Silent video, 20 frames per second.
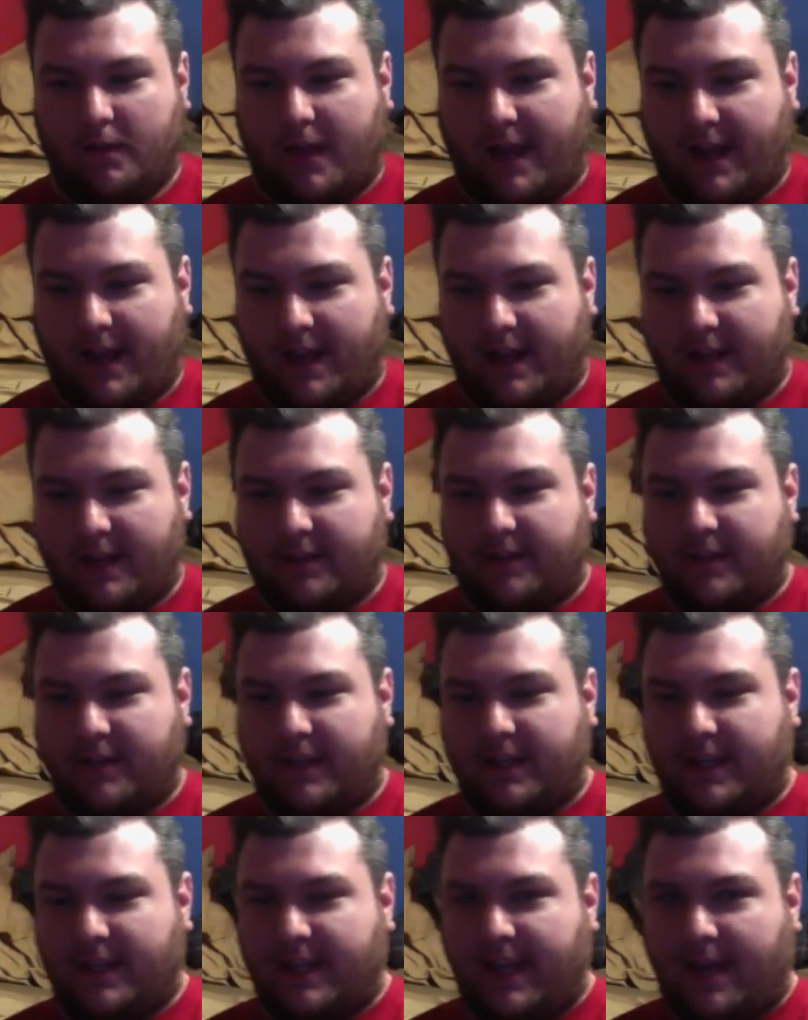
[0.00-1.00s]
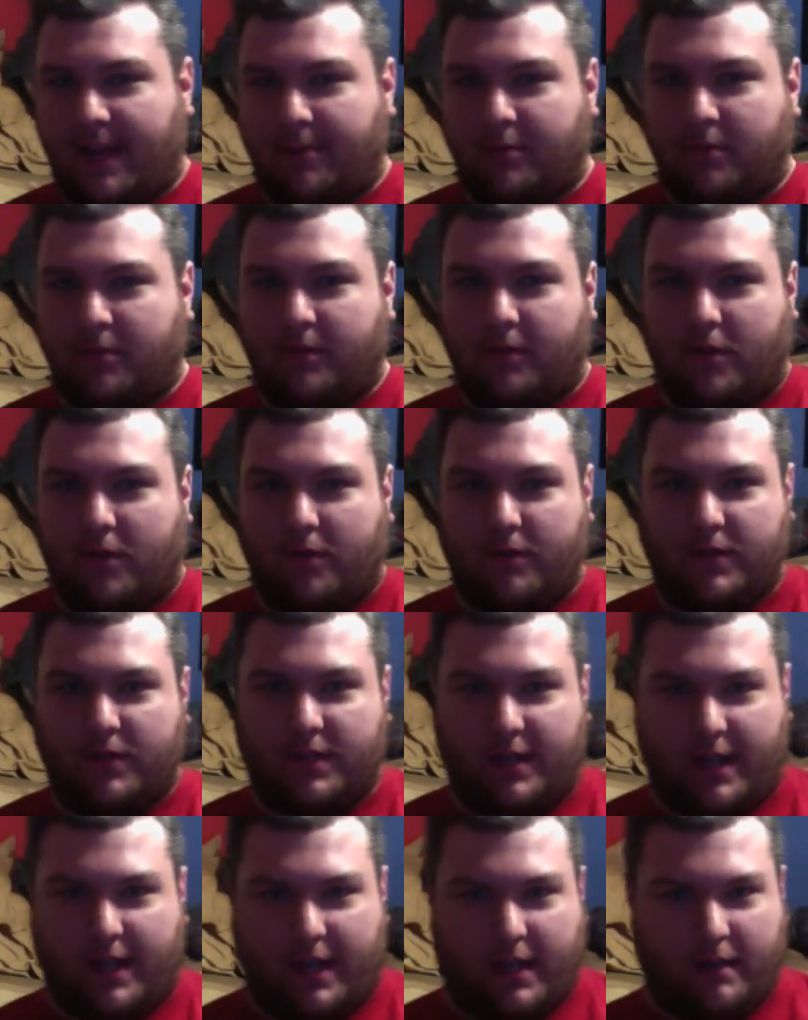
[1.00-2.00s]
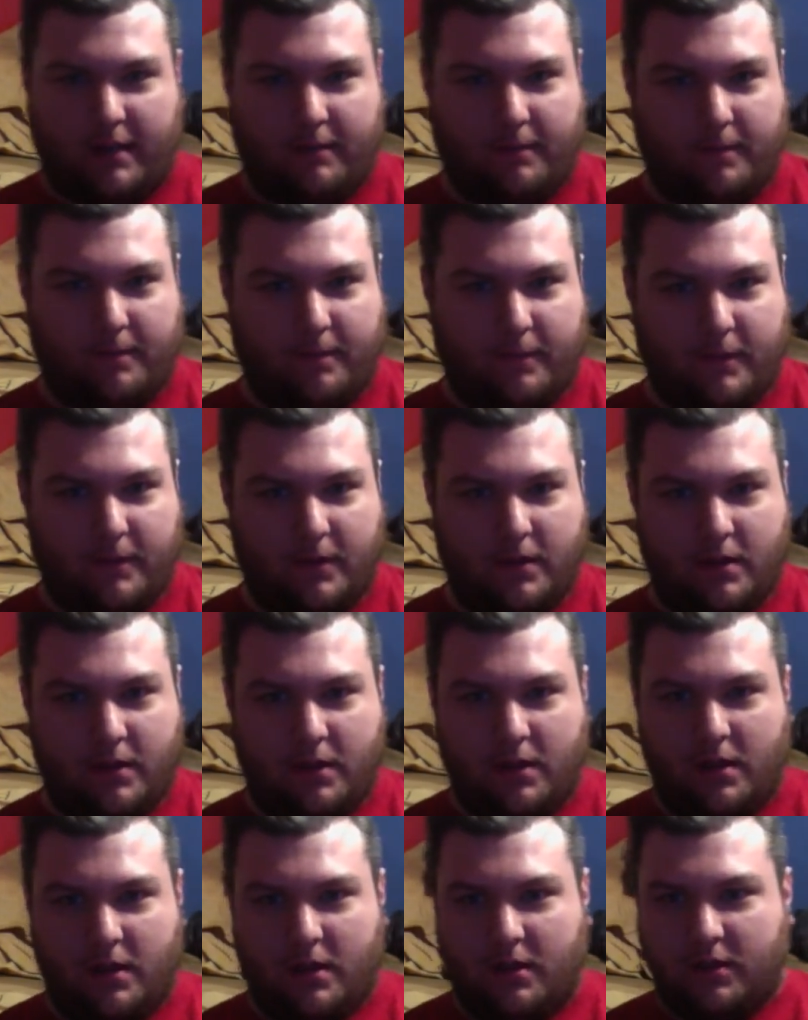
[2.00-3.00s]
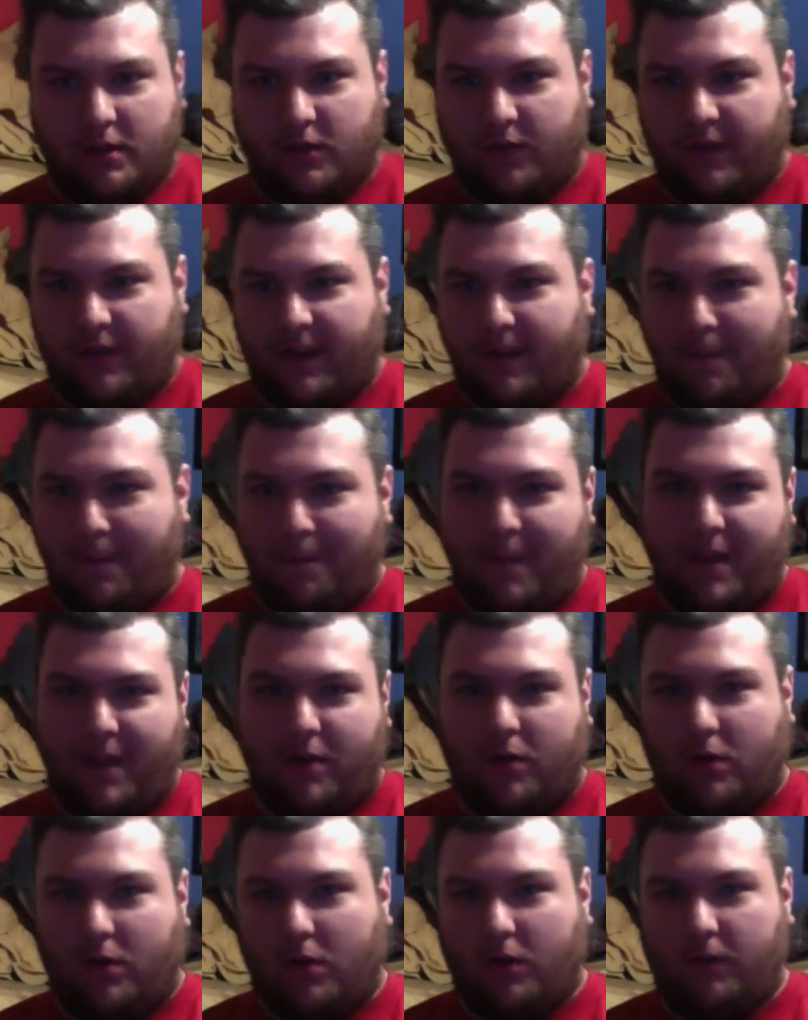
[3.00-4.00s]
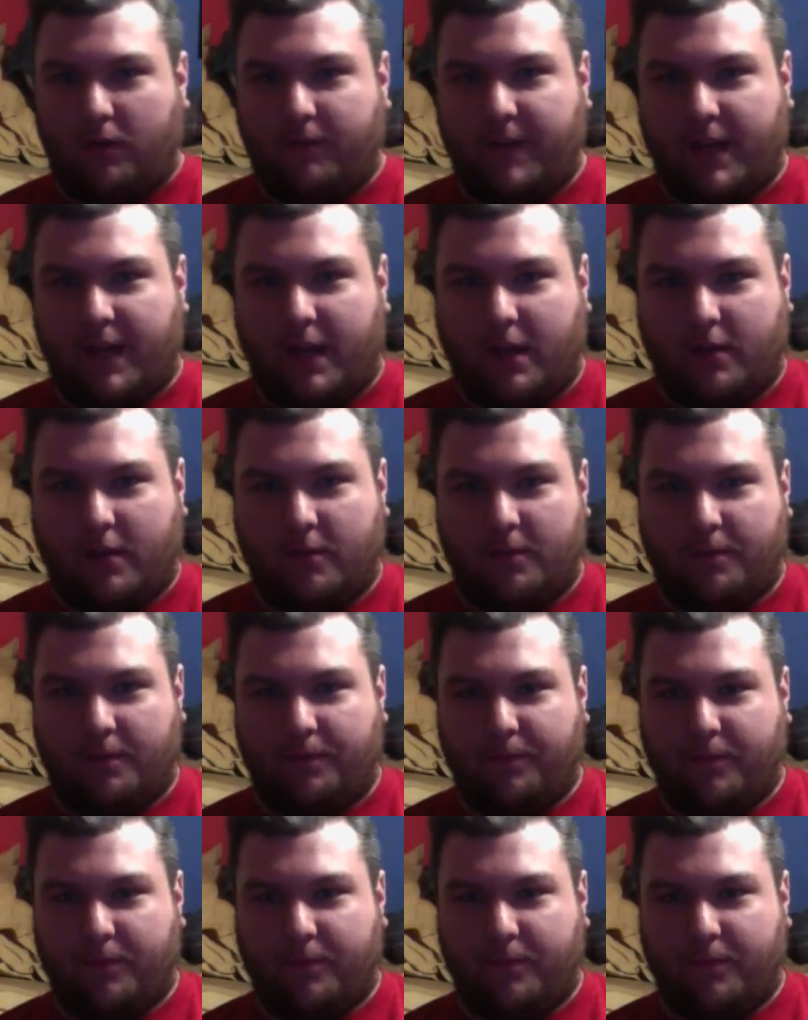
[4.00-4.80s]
got the Gaburevolver today, sort of like a mail haul video.